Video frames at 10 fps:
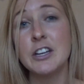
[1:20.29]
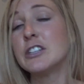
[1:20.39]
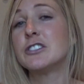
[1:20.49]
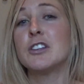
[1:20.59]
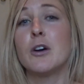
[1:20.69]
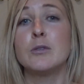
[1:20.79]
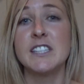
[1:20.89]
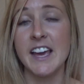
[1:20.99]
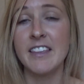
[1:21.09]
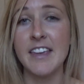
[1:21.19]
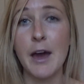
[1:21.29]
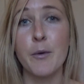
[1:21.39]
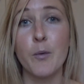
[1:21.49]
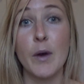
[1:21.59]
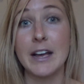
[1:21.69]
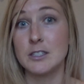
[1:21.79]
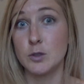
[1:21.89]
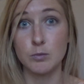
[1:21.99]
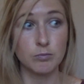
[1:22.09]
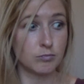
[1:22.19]
So take that as
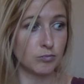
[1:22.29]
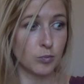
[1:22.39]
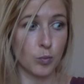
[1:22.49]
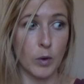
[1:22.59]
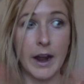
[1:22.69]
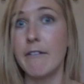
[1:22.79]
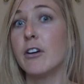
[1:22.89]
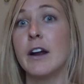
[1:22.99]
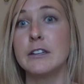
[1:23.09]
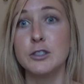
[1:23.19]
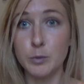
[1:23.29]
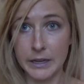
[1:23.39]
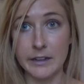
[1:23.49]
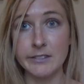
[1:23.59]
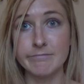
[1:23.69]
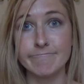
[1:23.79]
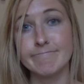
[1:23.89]
whatever as you will.